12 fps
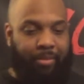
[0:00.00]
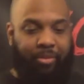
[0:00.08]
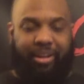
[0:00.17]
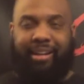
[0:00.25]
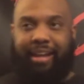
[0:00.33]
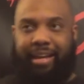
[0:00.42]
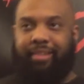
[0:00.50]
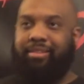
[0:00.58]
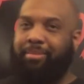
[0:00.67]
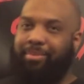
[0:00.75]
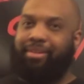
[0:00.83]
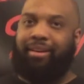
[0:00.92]
Well, not Alice,
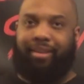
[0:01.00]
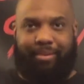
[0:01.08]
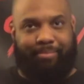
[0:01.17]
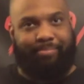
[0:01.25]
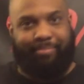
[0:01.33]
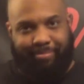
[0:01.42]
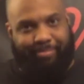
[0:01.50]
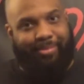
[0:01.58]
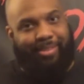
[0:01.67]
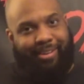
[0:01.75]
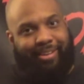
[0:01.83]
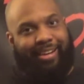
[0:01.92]
I'm sorry.
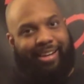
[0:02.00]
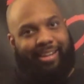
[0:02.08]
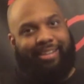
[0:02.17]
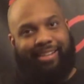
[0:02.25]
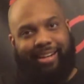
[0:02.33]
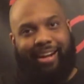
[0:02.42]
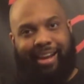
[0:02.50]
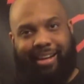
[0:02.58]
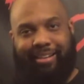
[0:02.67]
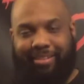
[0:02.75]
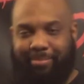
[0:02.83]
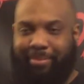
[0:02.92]
Sorry guys, not
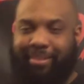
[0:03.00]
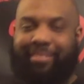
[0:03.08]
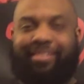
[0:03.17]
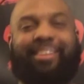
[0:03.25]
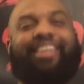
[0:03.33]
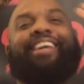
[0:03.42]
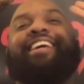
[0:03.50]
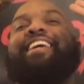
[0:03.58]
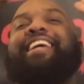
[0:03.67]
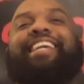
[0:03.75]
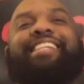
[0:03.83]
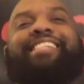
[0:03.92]
Alice. But
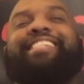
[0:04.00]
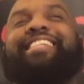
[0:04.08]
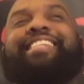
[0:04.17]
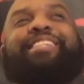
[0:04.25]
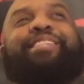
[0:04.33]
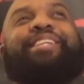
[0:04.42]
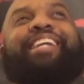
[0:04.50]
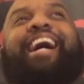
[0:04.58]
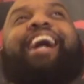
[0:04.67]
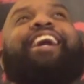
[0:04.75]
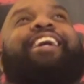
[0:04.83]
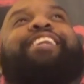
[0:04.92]
it's
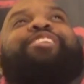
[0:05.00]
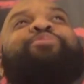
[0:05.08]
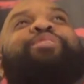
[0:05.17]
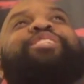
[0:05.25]
so much